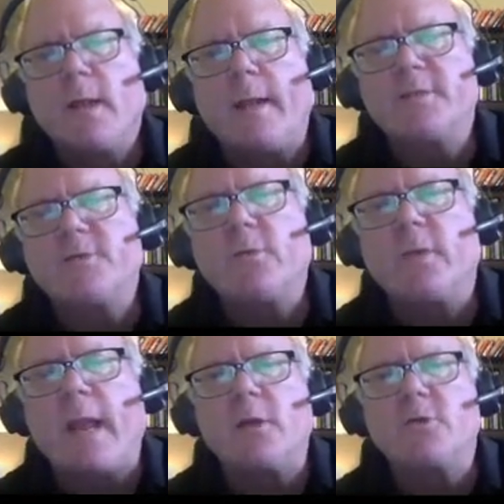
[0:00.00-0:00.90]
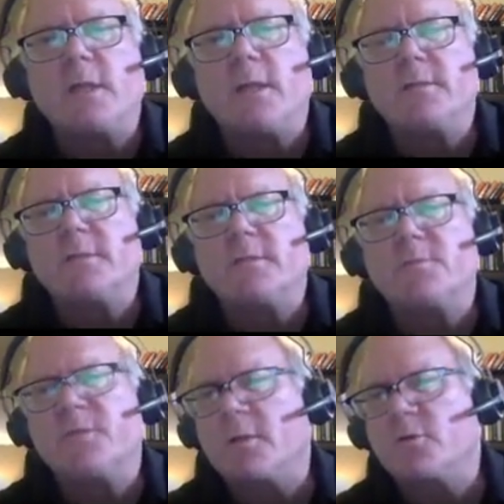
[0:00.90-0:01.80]
and it's true that energy is a
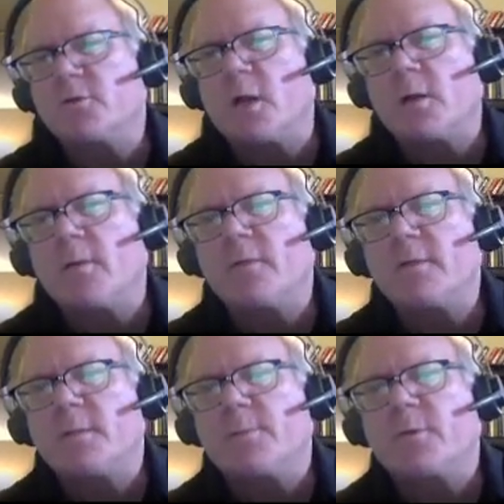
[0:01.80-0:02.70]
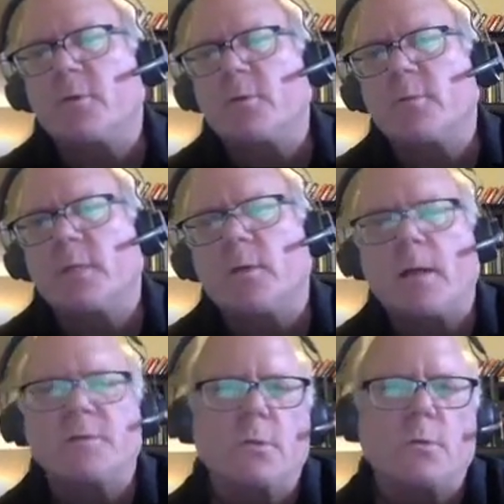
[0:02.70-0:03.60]
substantial chunk of the typical
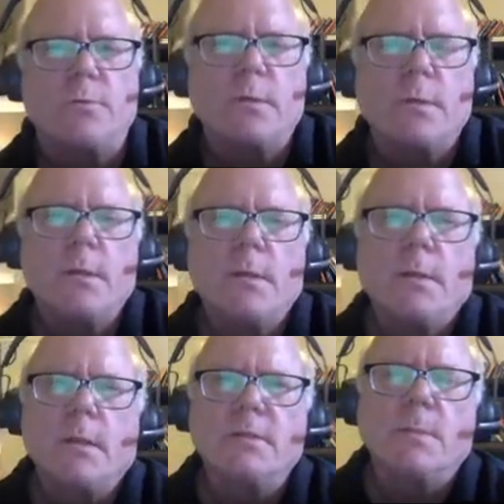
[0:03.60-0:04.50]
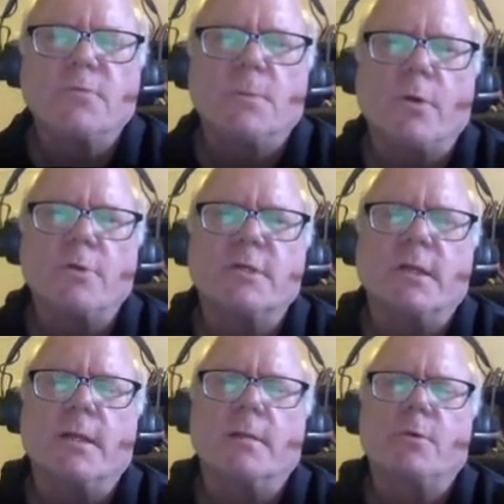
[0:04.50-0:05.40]
household consumption
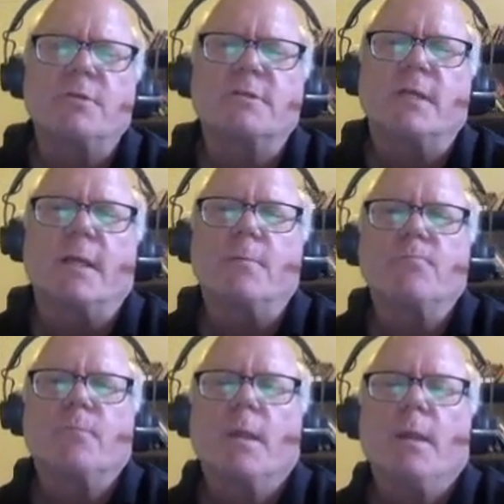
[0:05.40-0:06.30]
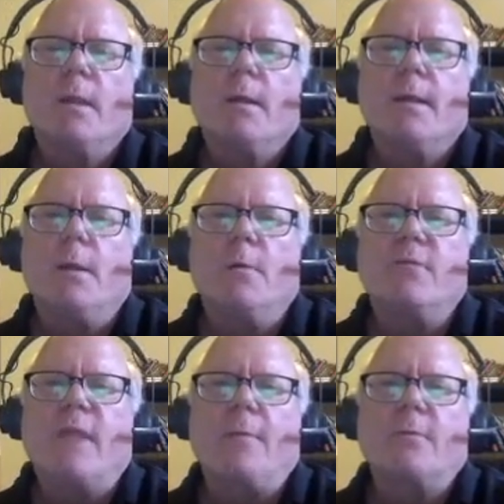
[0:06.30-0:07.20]
purchasing.
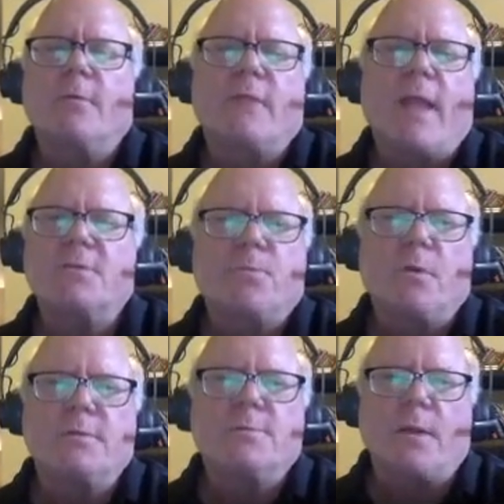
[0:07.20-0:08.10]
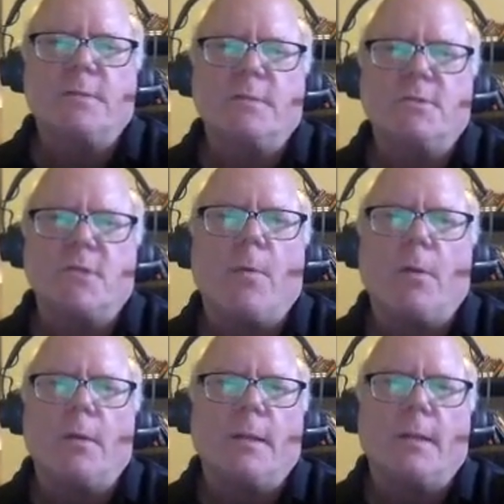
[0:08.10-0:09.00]
If gas prices
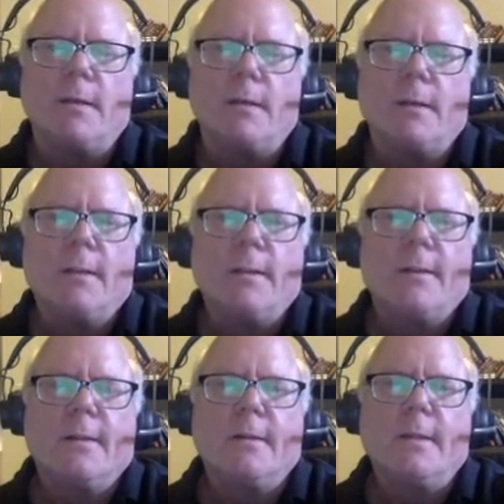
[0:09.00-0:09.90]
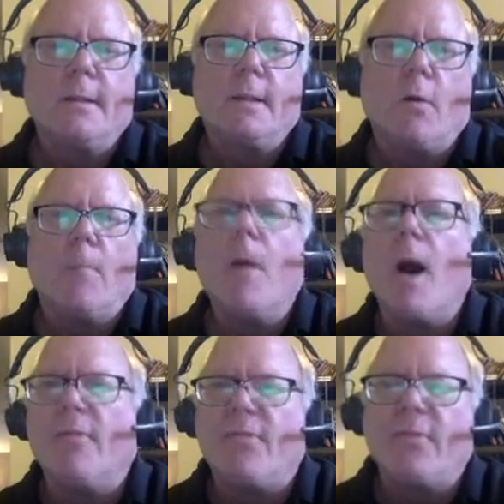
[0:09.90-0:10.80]
double in a
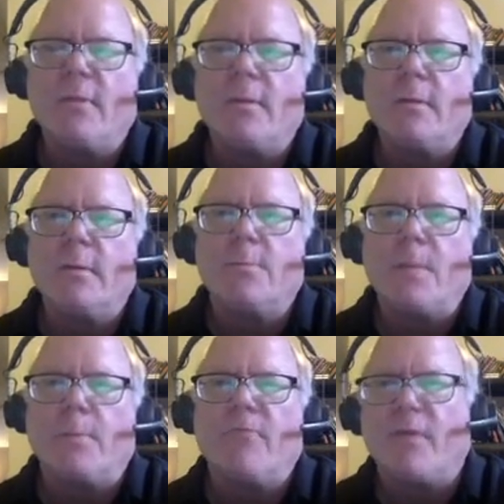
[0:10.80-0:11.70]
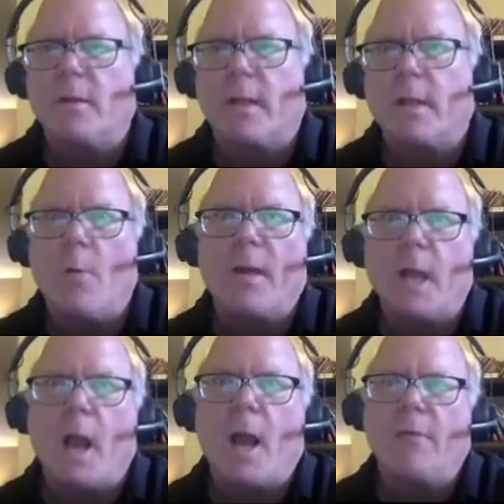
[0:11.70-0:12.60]
month, people feel like, oh
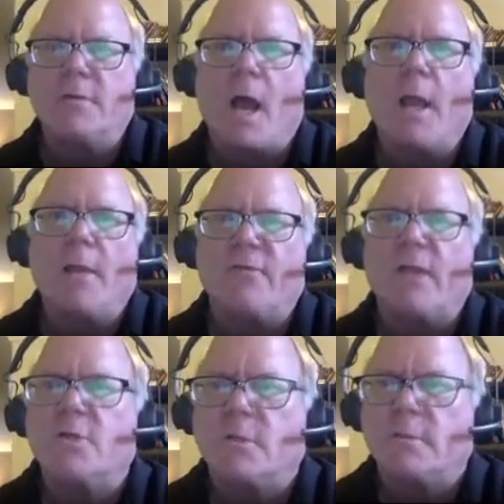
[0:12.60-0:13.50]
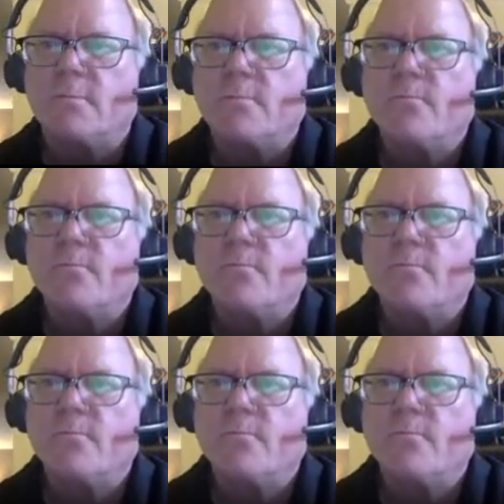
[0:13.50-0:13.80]
my God, there's high inflation.